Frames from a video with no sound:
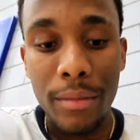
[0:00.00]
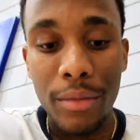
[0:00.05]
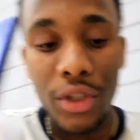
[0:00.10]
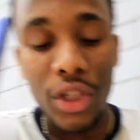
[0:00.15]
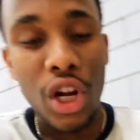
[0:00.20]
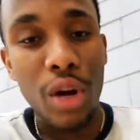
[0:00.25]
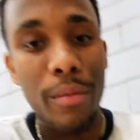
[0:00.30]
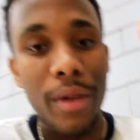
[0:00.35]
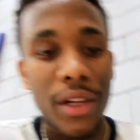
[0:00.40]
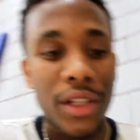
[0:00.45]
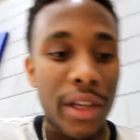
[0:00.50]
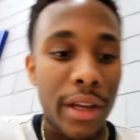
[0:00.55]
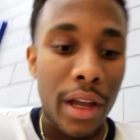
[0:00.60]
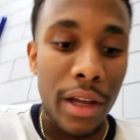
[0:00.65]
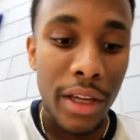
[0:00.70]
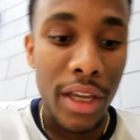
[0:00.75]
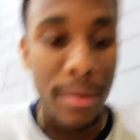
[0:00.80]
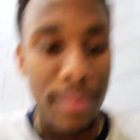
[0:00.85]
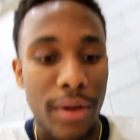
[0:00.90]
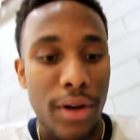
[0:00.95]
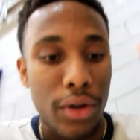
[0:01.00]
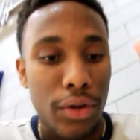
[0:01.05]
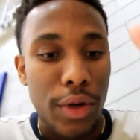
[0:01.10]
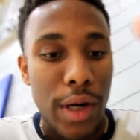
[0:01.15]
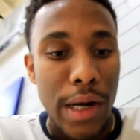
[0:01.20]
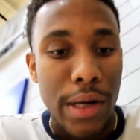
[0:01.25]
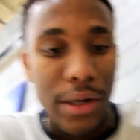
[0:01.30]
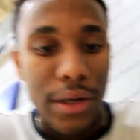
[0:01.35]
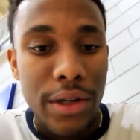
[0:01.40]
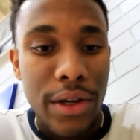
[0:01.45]
but y'all make sure y'all keep on
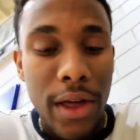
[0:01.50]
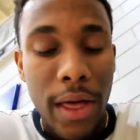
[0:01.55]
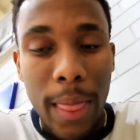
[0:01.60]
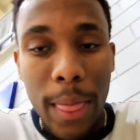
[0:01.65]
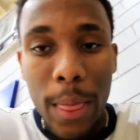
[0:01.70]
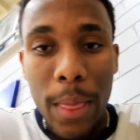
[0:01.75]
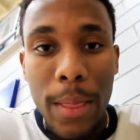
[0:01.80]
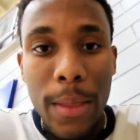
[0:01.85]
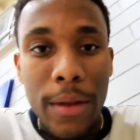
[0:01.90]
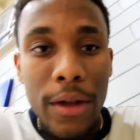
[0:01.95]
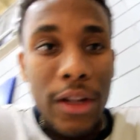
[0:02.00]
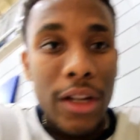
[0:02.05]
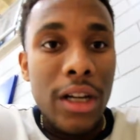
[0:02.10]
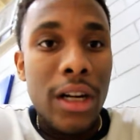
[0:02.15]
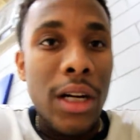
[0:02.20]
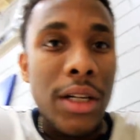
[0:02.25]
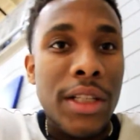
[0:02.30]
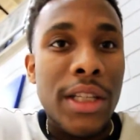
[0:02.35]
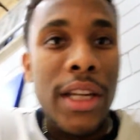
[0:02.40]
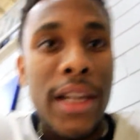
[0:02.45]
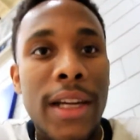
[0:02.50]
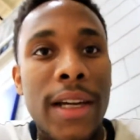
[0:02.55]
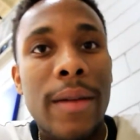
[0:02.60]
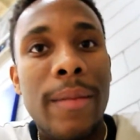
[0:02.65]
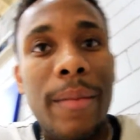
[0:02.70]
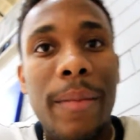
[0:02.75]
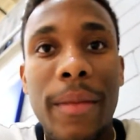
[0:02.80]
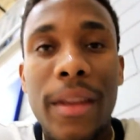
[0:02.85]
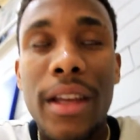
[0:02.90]
grinding. You know what I'm saying?